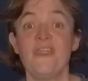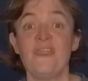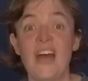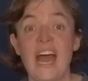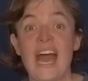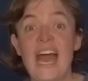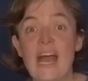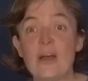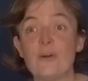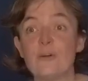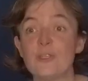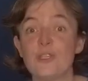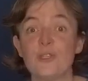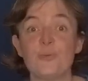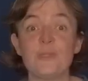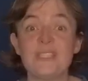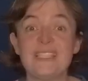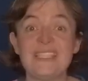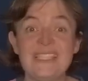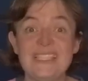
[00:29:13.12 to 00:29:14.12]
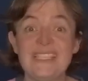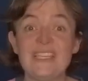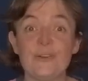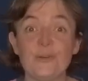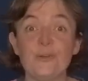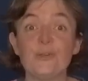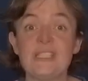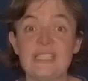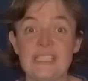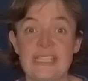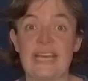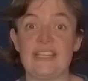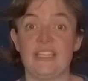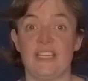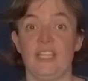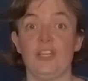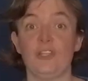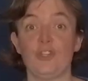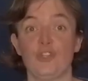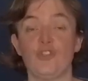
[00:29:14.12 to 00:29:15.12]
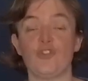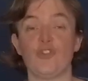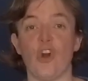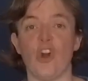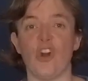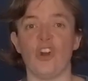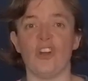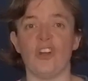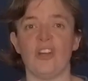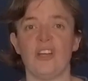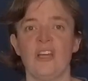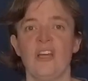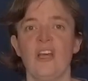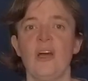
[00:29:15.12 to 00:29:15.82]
The house was still standing strong,